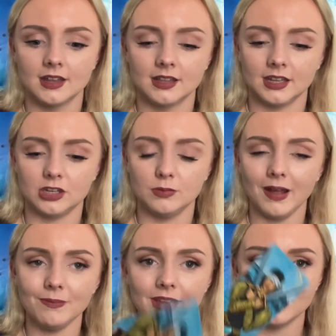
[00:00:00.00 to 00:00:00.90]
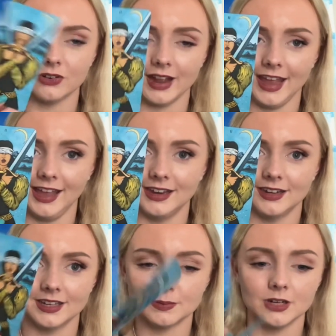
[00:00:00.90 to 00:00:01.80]
like you might be in your head,
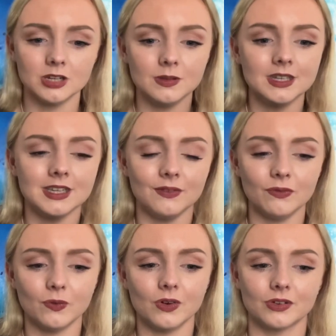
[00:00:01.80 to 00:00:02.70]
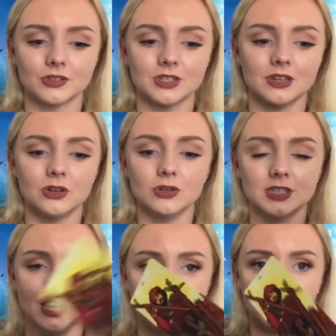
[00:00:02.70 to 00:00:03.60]
especially with the Seven of Wands and you
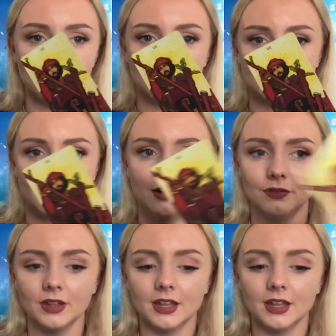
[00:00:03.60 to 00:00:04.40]
standing up for yourself.